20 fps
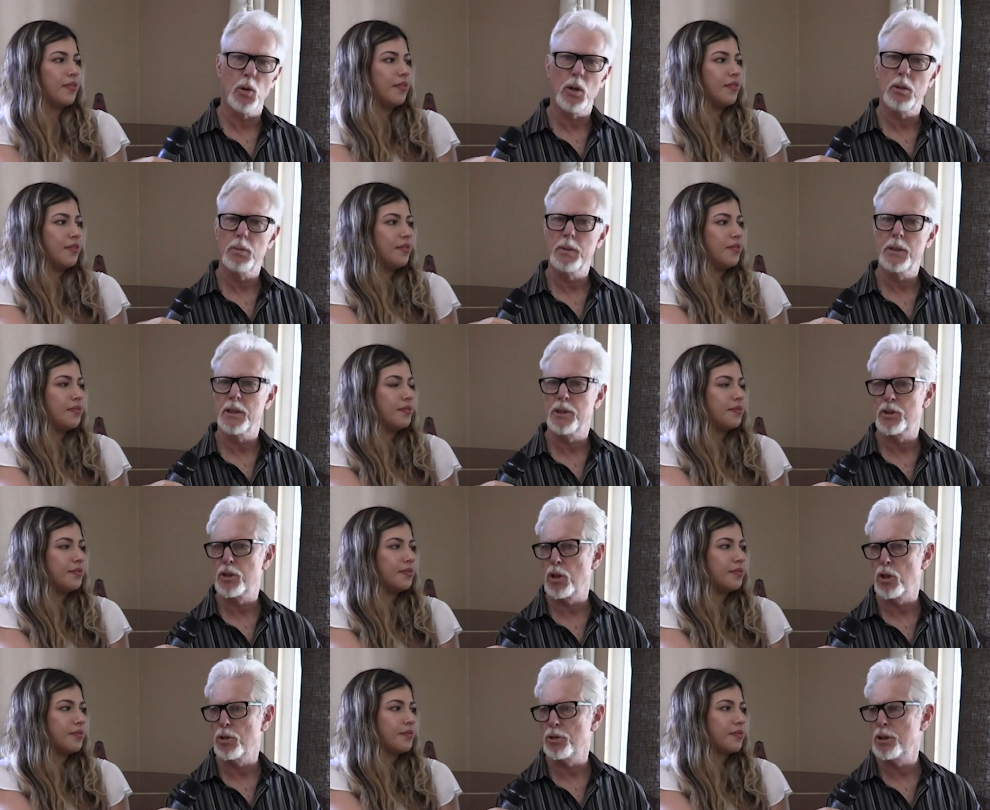Speaker 1: quite a bit.
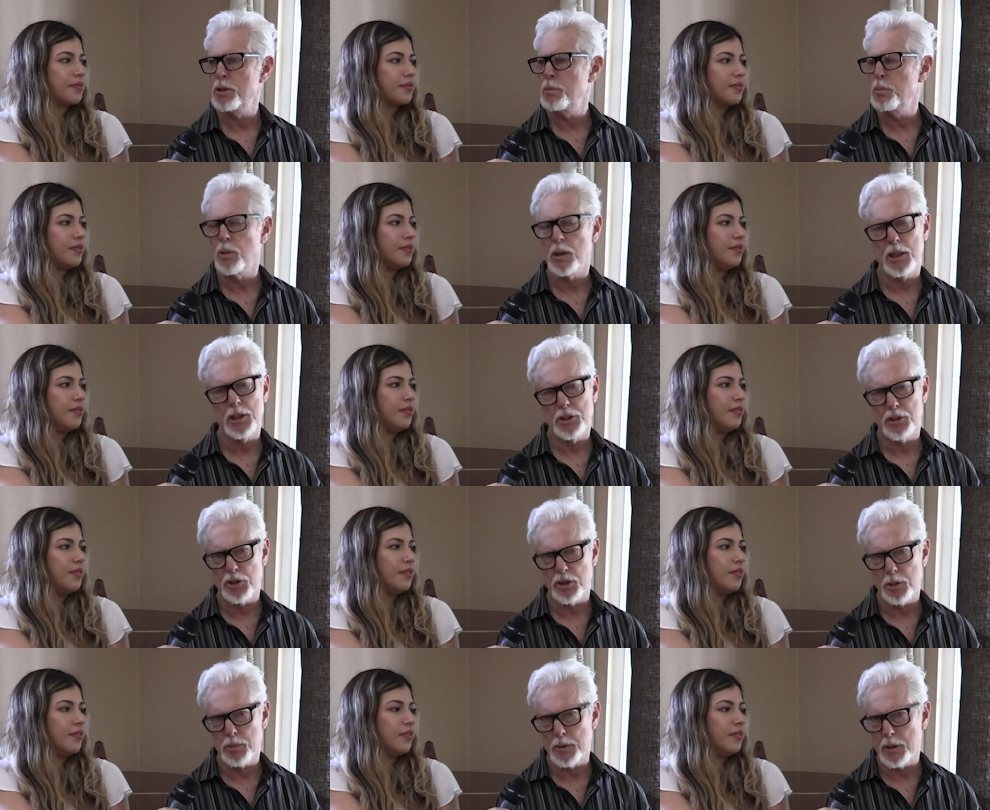It's called deep brain
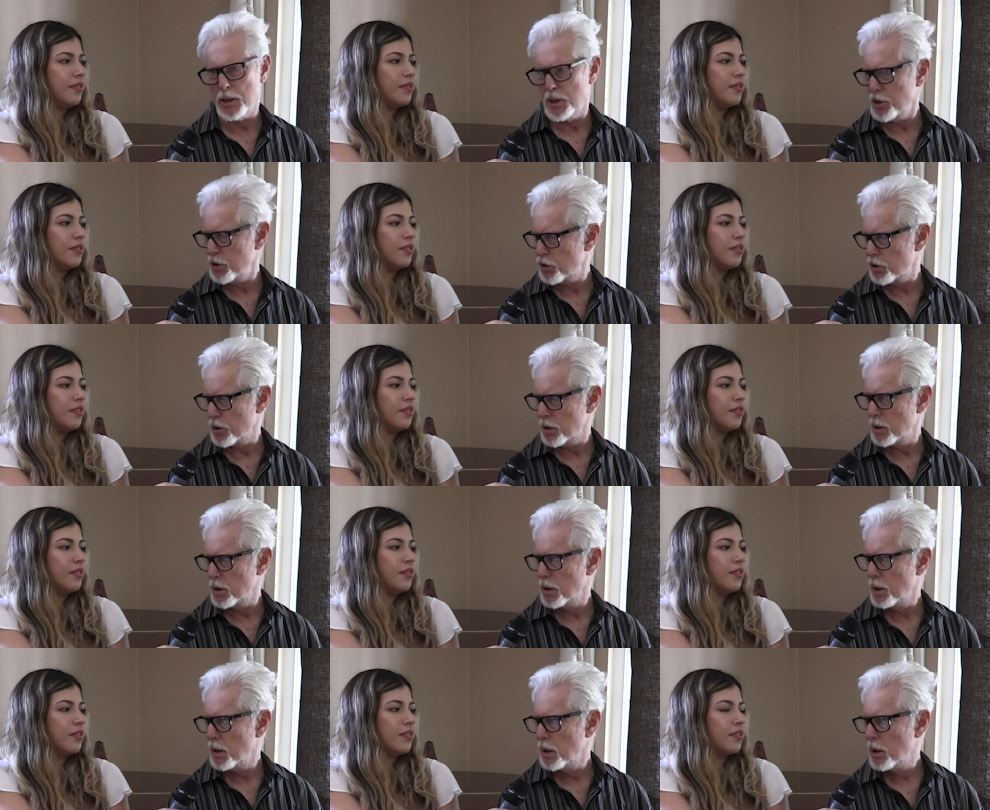
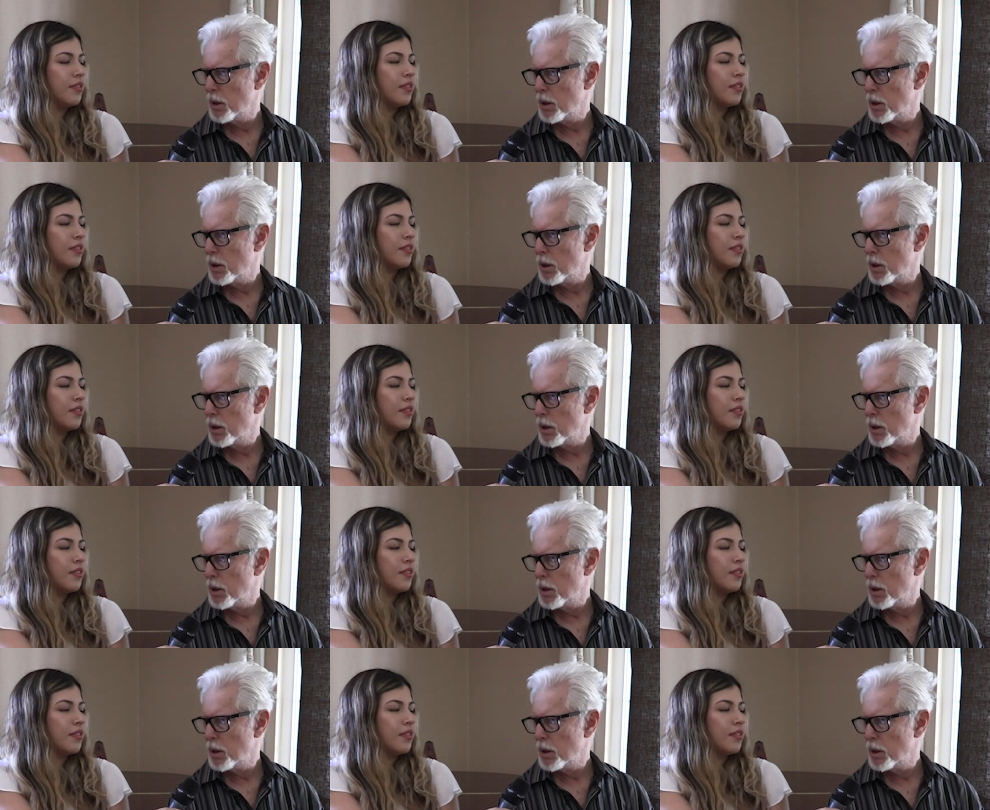stimulation.